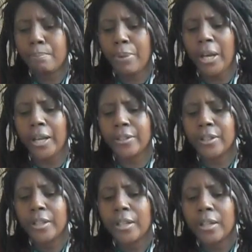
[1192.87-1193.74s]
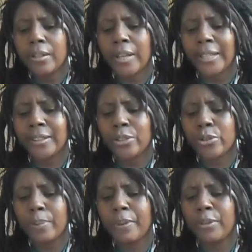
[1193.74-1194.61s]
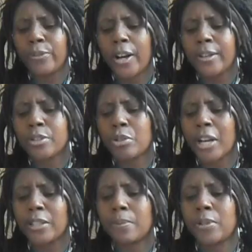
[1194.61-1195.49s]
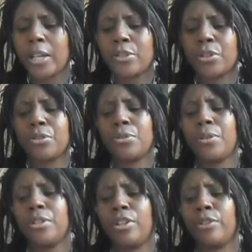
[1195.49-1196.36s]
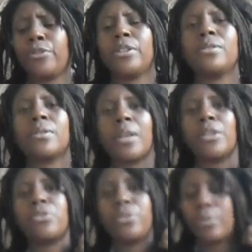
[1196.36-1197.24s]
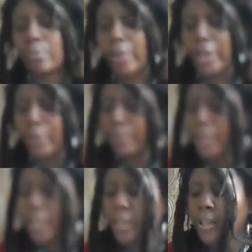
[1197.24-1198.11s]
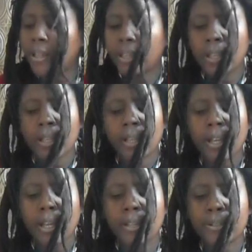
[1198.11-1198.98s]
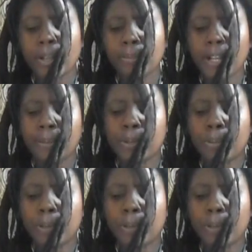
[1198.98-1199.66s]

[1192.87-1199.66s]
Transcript: but that the trip involves transportation to a different celestial realm. Sometimes